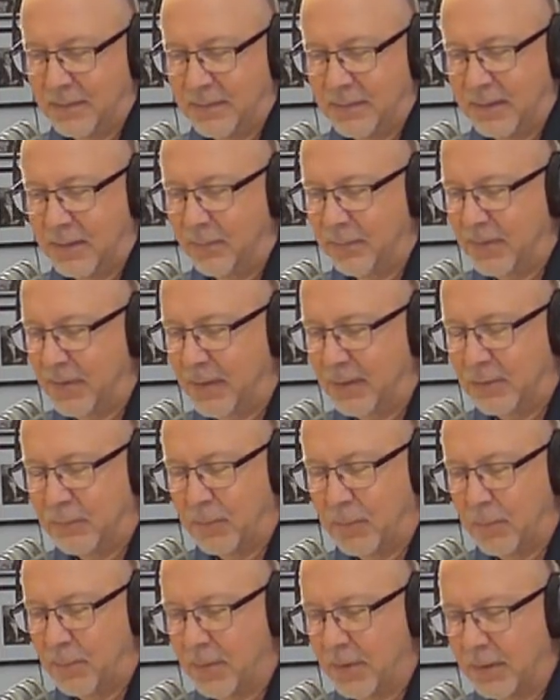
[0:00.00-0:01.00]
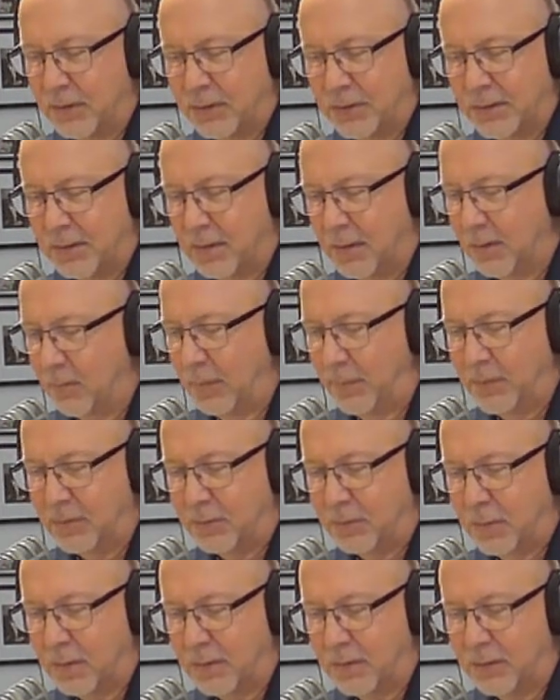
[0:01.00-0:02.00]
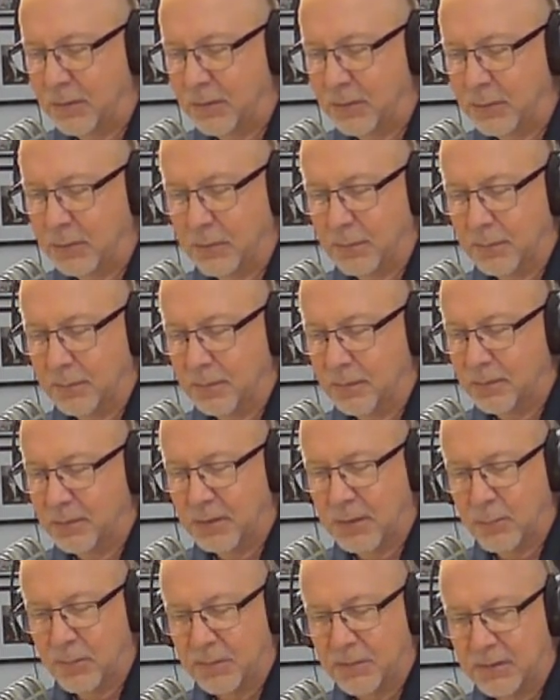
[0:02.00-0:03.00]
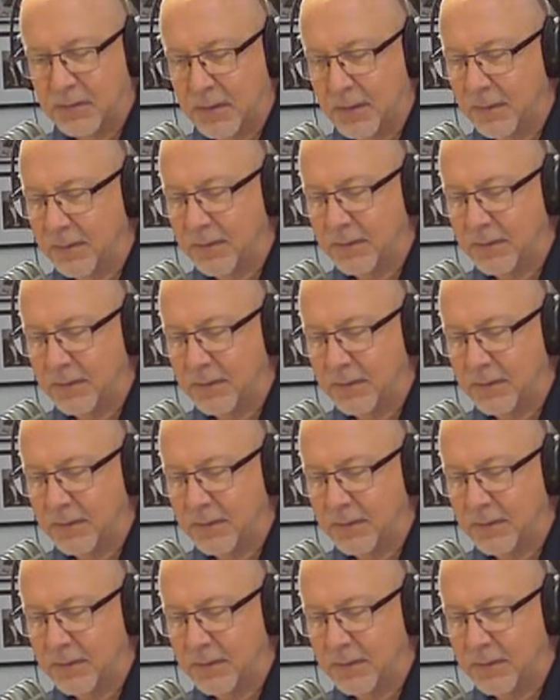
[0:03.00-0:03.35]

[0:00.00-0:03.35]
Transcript: Tim, thanks very much. We've been talking to Tim Lascelles.